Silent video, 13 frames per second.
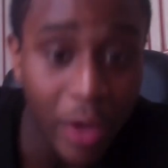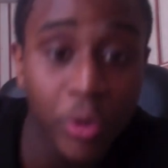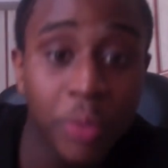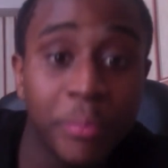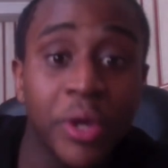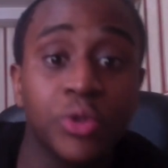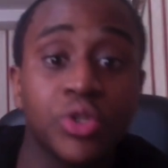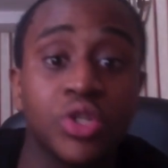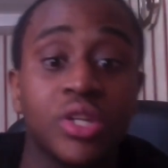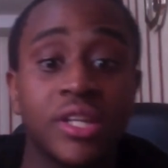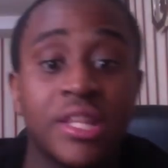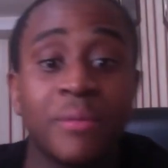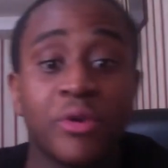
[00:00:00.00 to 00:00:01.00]
appeal to
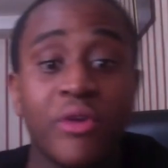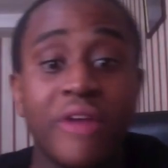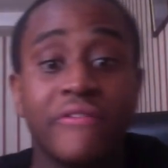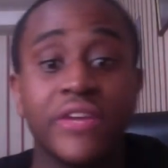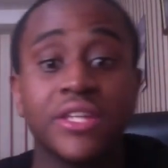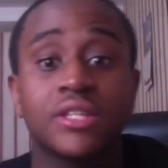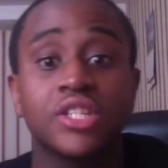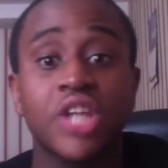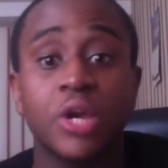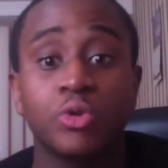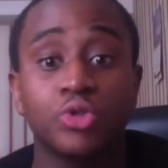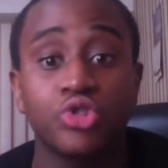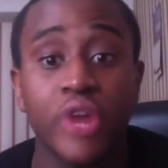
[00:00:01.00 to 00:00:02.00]
the demographics the
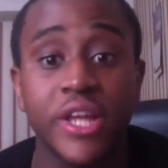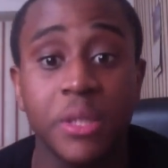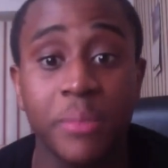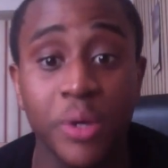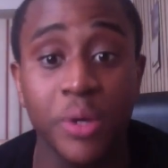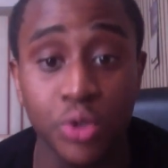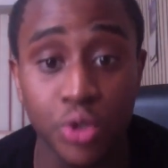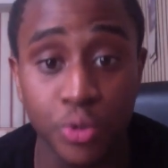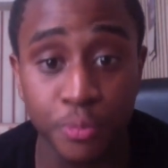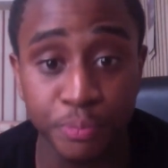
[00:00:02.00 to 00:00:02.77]
channel's trying to appeal to.